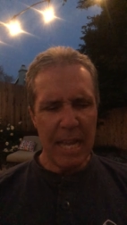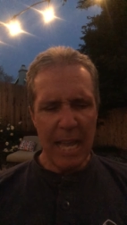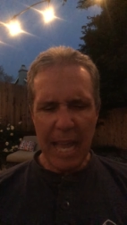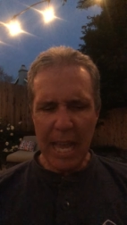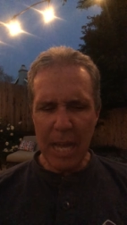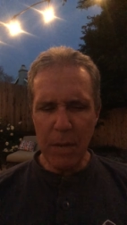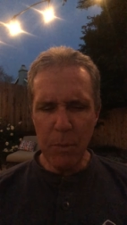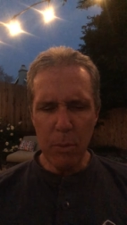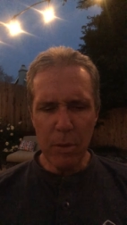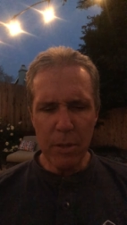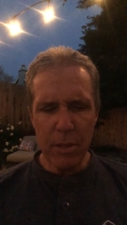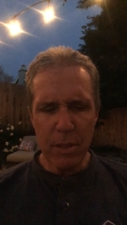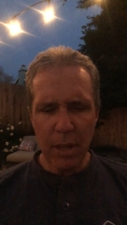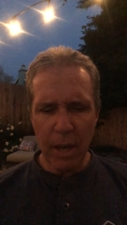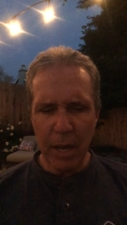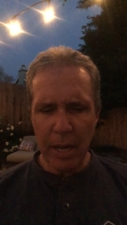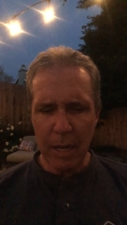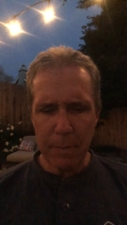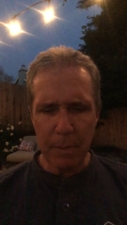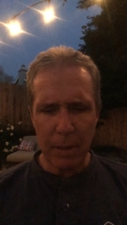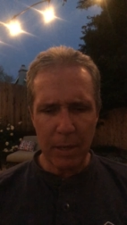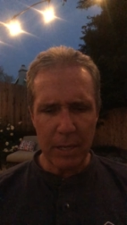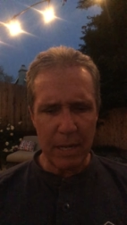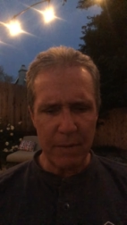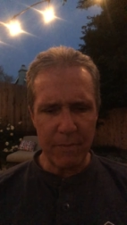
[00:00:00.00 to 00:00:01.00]
Edward
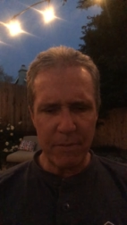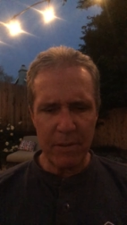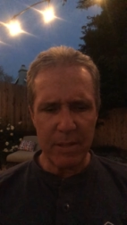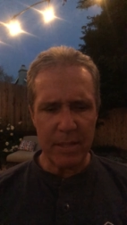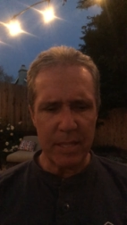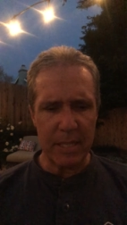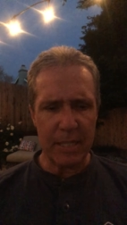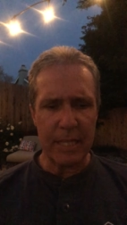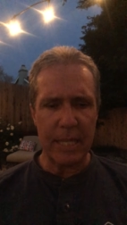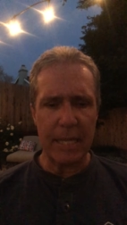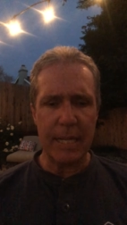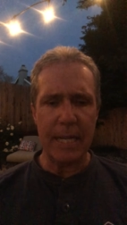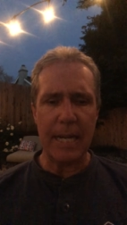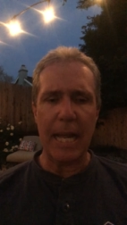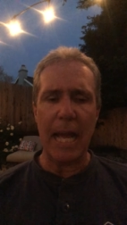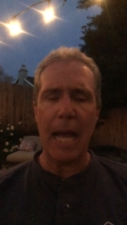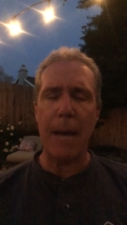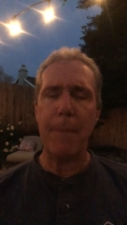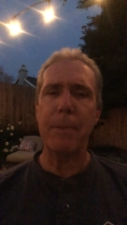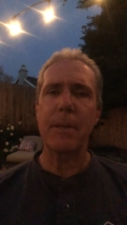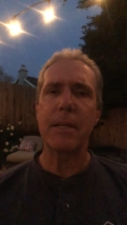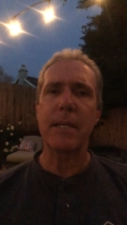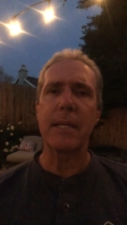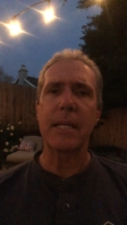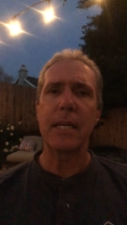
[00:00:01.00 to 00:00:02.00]
thought about everything that had
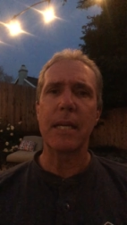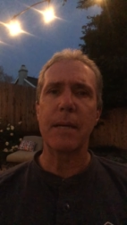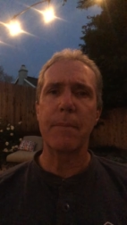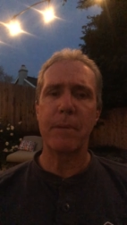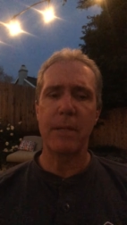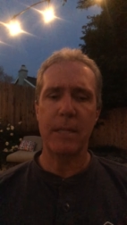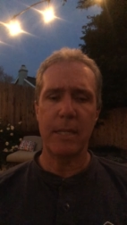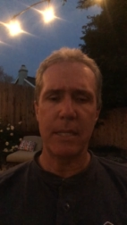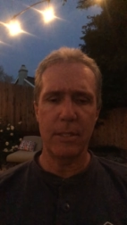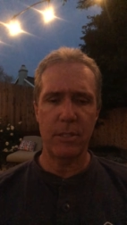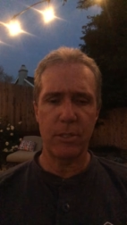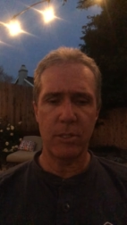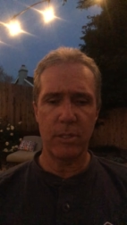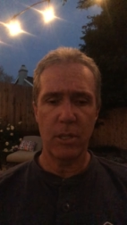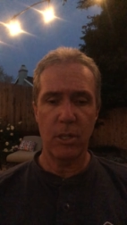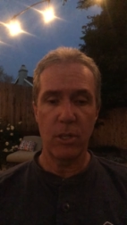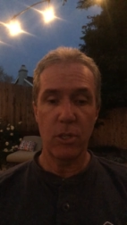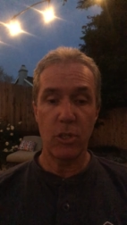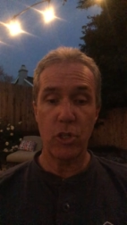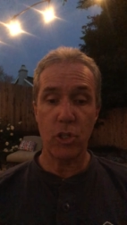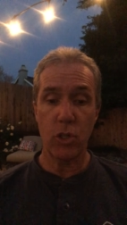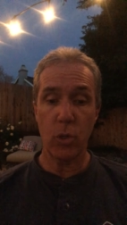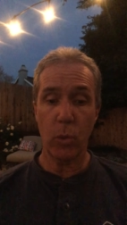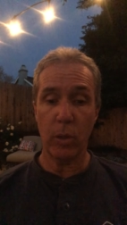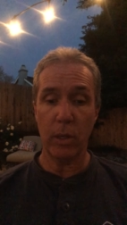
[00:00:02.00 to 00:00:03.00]
happened to him in his
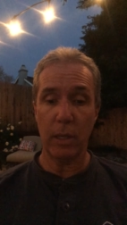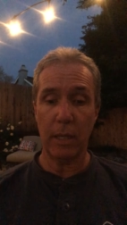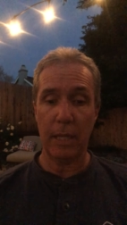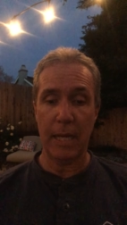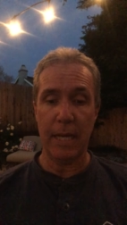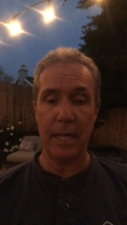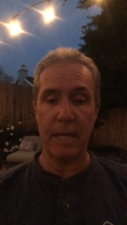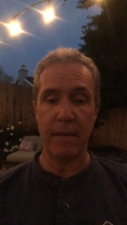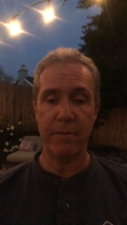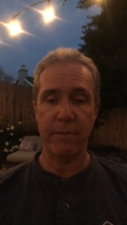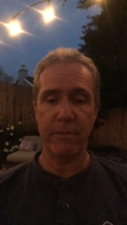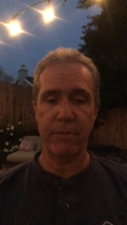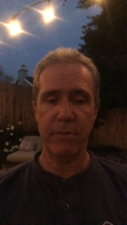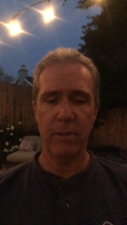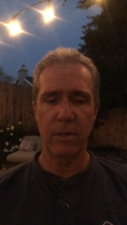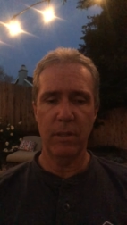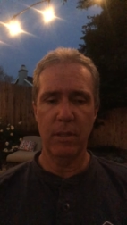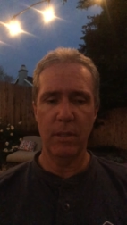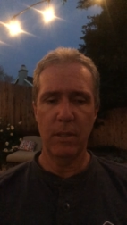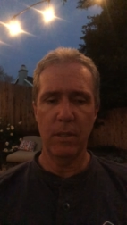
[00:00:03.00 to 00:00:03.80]
short life.